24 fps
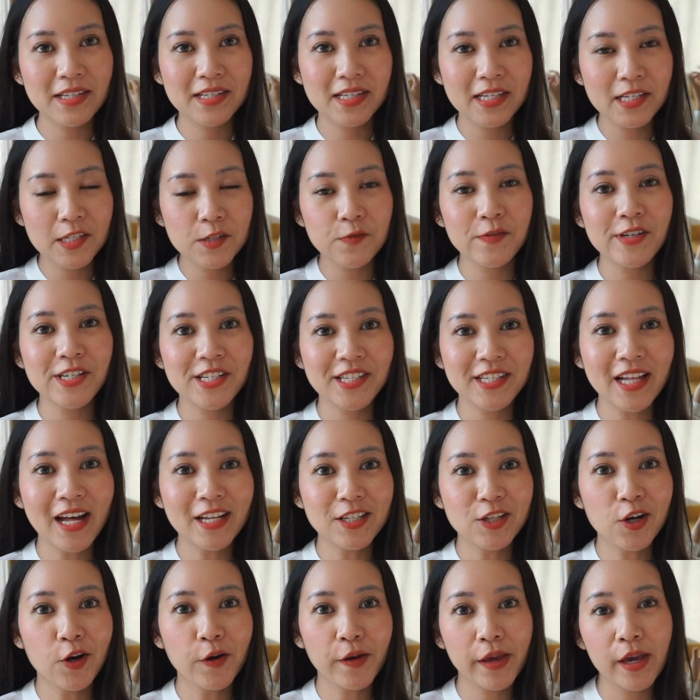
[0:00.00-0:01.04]
since we start
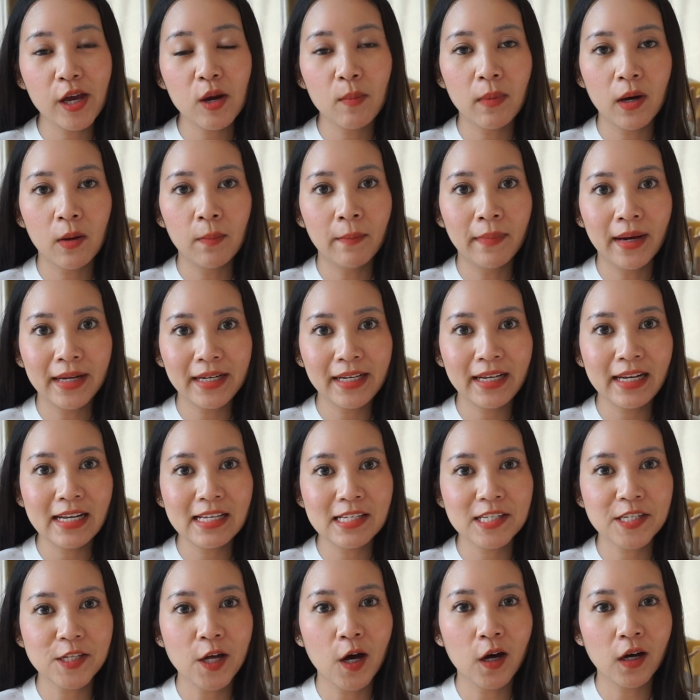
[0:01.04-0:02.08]
talking about money,
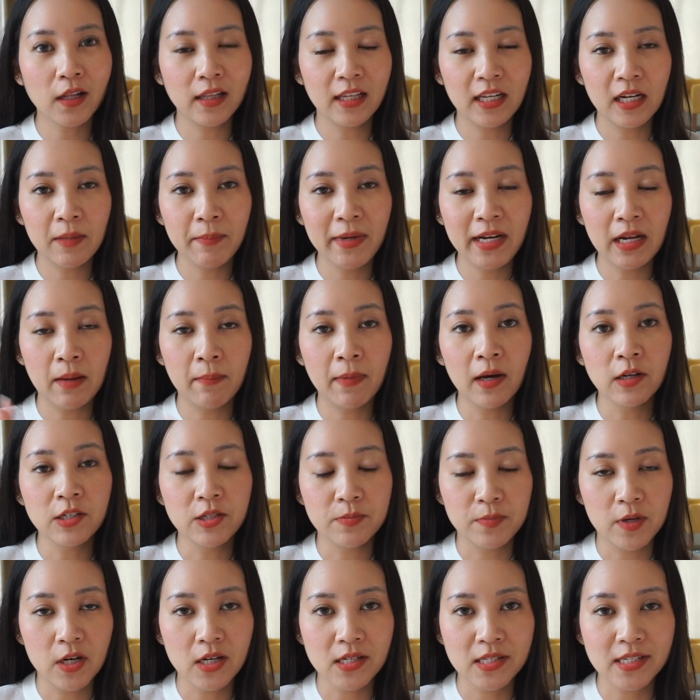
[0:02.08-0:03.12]
let's talk a little bit about
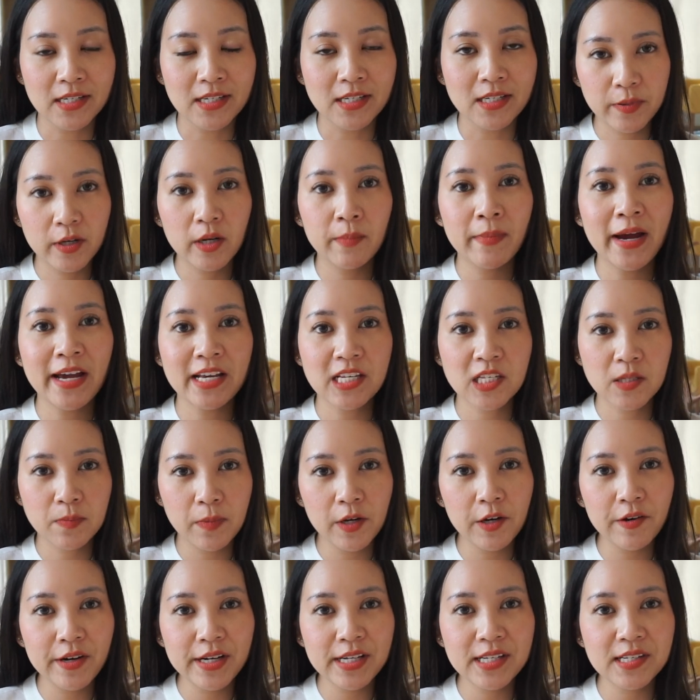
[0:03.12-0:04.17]
deposit. Per my
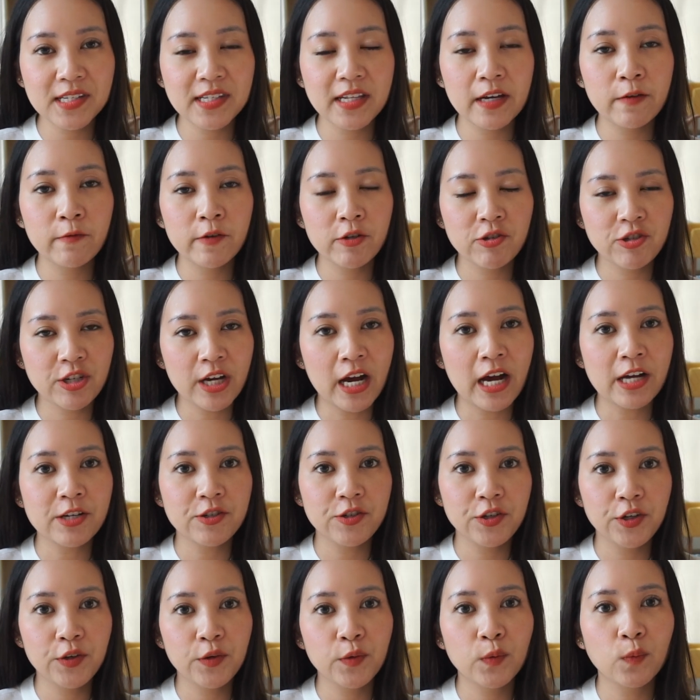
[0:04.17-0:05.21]
experience, they will charge
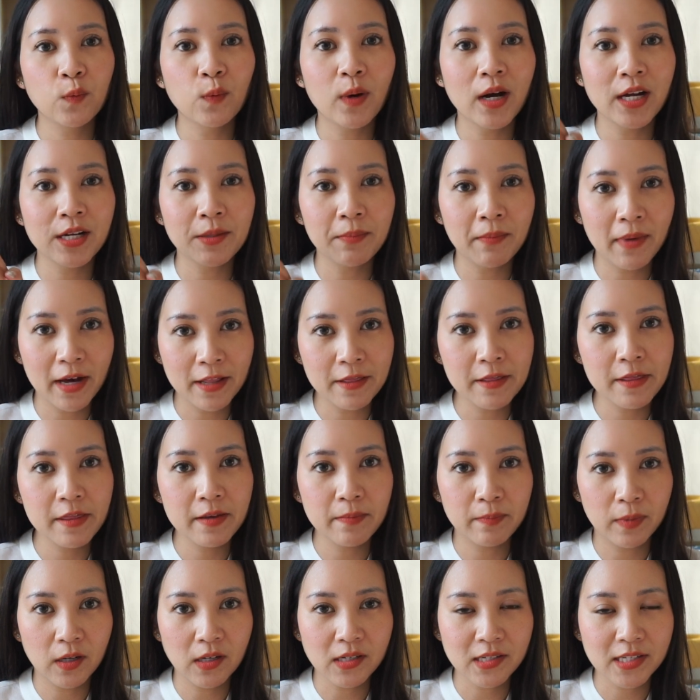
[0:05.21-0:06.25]
you 1 month
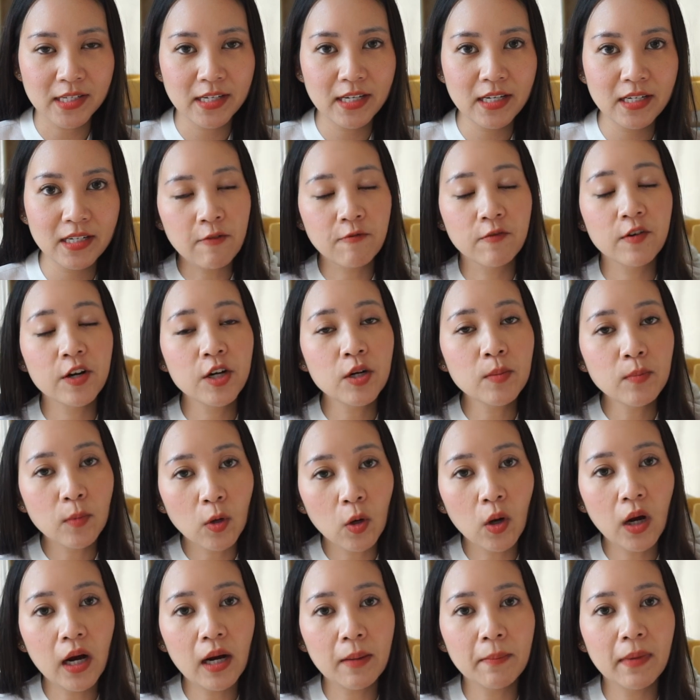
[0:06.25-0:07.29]
deposit. And
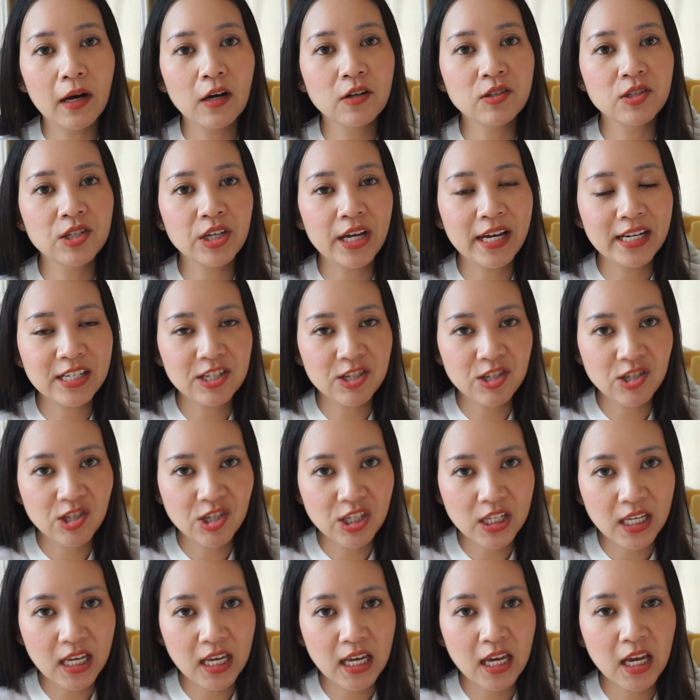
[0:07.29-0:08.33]
furthermore, about the
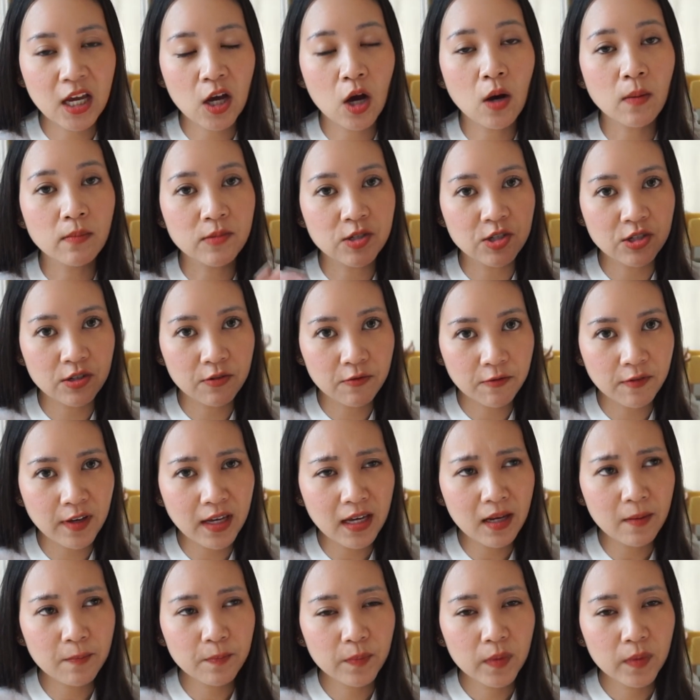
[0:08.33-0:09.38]
agency commission fee,